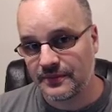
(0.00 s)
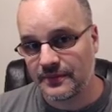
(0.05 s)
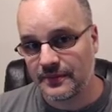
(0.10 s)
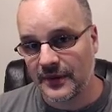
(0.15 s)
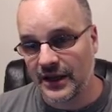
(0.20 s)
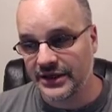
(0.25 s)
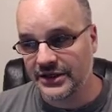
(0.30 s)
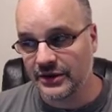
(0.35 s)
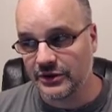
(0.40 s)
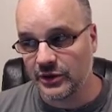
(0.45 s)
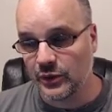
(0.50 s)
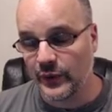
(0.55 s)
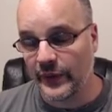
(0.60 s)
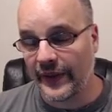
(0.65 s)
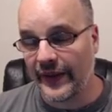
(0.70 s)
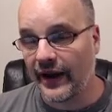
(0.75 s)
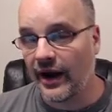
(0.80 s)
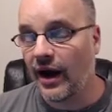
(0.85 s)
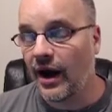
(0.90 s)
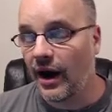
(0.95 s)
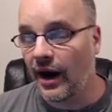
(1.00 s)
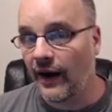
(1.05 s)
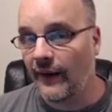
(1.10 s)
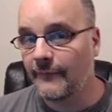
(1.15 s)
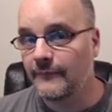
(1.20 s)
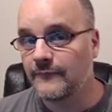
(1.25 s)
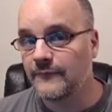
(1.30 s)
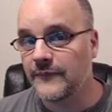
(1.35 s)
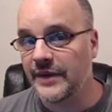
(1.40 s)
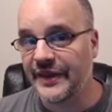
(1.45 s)
I don't know what they are,
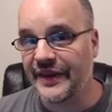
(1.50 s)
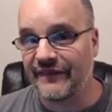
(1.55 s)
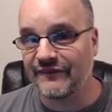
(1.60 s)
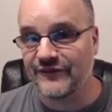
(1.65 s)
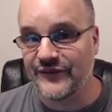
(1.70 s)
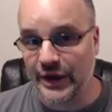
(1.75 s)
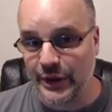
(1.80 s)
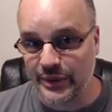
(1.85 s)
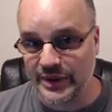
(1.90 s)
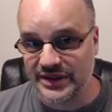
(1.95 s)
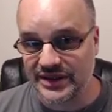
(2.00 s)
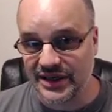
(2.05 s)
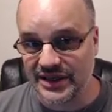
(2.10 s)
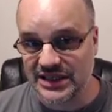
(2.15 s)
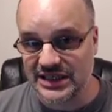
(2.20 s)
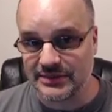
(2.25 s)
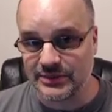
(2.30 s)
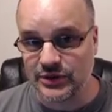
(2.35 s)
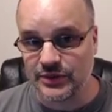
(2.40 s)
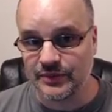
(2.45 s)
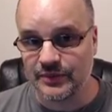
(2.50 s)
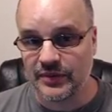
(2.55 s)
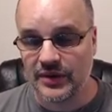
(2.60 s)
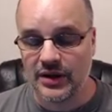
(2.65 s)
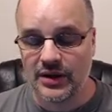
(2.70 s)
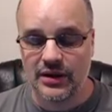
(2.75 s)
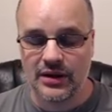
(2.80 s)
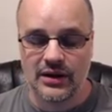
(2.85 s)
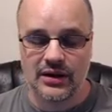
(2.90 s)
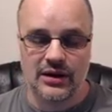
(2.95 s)
but they're very sensible.
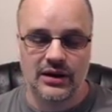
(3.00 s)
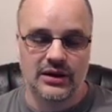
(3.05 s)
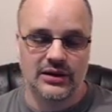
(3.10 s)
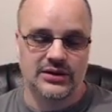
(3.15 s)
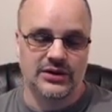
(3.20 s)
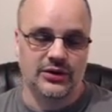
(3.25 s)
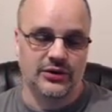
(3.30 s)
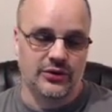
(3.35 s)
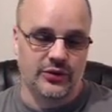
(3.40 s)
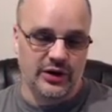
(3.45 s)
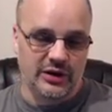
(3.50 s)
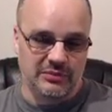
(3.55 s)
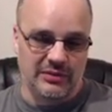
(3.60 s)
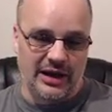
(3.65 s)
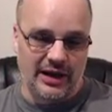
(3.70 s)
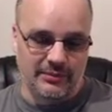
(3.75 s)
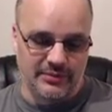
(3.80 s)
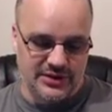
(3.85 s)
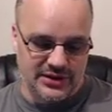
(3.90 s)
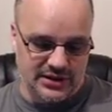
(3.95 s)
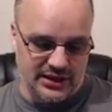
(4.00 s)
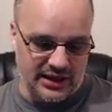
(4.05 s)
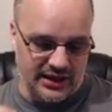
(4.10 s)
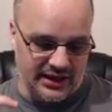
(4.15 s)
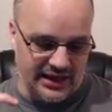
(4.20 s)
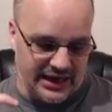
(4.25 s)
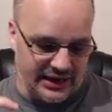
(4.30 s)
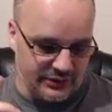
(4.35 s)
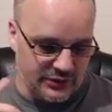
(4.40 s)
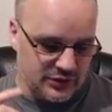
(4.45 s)
So grid maps
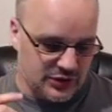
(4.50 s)
allow you